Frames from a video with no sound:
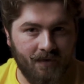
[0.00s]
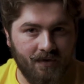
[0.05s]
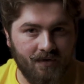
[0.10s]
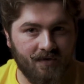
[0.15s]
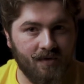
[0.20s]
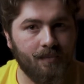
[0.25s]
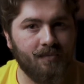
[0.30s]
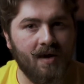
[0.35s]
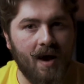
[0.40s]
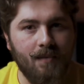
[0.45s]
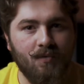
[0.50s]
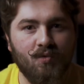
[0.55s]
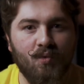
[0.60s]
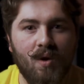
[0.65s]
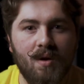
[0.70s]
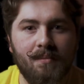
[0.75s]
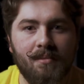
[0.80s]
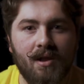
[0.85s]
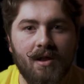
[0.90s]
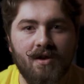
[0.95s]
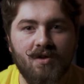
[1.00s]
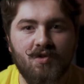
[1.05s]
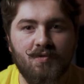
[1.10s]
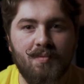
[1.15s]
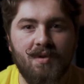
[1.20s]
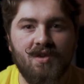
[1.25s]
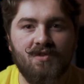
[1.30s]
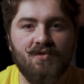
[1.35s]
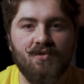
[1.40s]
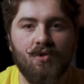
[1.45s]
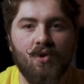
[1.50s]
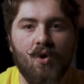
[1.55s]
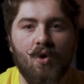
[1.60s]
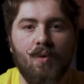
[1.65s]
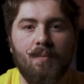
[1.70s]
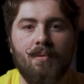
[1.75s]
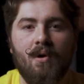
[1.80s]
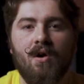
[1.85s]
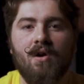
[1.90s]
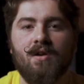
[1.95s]
Sometimes one player speaks for the
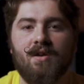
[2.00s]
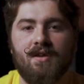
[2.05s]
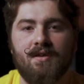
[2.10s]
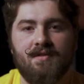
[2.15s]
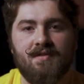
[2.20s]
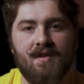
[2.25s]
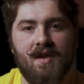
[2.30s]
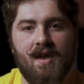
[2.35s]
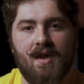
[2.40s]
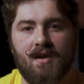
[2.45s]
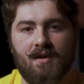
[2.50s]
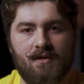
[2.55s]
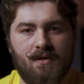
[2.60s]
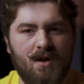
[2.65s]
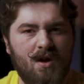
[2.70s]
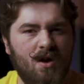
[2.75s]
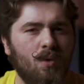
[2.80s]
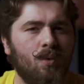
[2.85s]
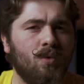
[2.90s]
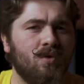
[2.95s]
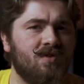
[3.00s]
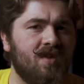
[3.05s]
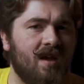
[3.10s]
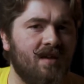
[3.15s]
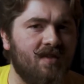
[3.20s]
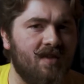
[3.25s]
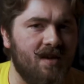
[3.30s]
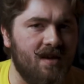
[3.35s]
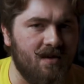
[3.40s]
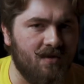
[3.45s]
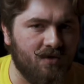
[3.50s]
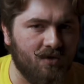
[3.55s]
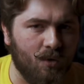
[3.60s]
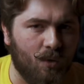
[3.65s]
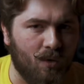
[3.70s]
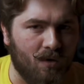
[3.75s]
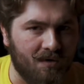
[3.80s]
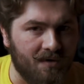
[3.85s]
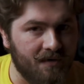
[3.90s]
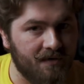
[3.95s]
whole party, saying, "We'll take the east
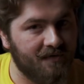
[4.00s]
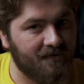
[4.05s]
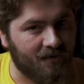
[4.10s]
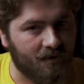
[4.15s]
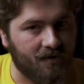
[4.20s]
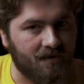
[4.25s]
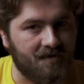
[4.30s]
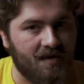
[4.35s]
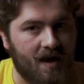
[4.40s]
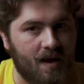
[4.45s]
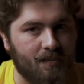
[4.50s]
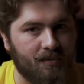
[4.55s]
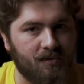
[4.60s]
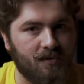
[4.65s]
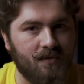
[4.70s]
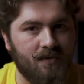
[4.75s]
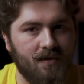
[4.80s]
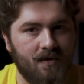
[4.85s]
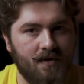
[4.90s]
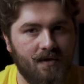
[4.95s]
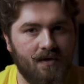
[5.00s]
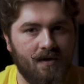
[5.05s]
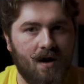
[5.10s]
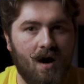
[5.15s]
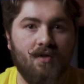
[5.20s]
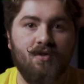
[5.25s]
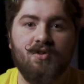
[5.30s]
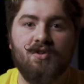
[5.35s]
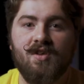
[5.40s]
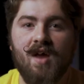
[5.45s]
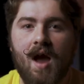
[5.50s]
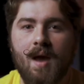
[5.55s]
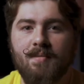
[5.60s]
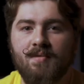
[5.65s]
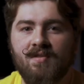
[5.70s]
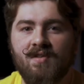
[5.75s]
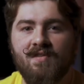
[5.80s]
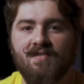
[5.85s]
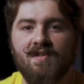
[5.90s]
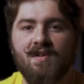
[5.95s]
door," for example. Other
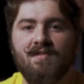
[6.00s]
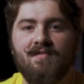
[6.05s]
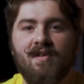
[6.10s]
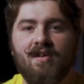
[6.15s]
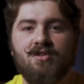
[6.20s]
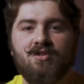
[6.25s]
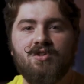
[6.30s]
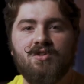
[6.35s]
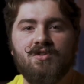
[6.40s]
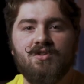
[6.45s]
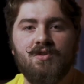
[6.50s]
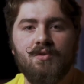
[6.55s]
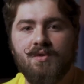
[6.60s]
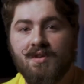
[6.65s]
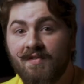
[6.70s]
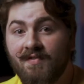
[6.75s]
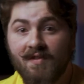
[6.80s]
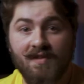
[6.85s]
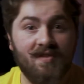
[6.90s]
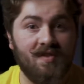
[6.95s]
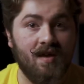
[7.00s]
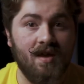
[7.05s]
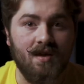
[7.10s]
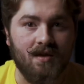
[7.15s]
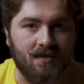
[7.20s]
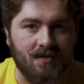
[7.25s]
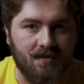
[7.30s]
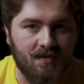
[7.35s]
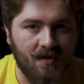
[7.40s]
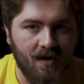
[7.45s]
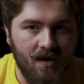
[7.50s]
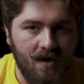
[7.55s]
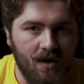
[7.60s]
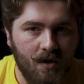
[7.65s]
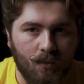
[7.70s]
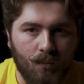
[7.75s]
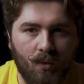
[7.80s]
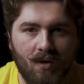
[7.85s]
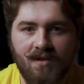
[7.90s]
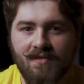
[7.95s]
times, different adventurers do different things.
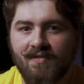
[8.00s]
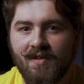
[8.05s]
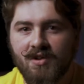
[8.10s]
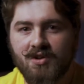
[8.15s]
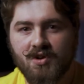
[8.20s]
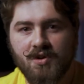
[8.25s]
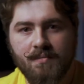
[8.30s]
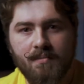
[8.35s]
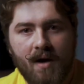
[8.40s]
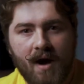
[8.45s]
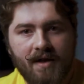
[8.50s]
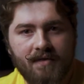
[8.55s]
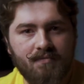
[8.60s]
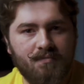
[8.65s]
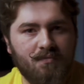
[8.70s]
One adventurer might